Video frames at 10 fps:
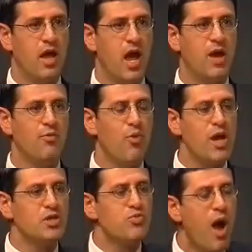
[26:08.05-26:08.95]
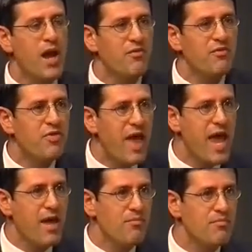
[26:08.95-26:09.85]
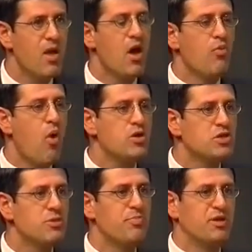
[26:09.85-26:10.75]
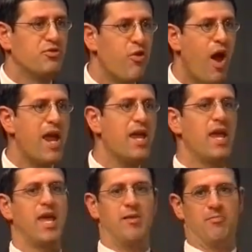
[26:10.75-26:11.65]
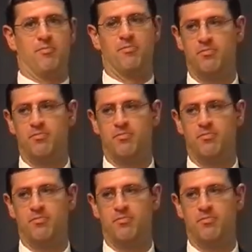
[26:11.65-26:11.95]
and which one of them was to betray him.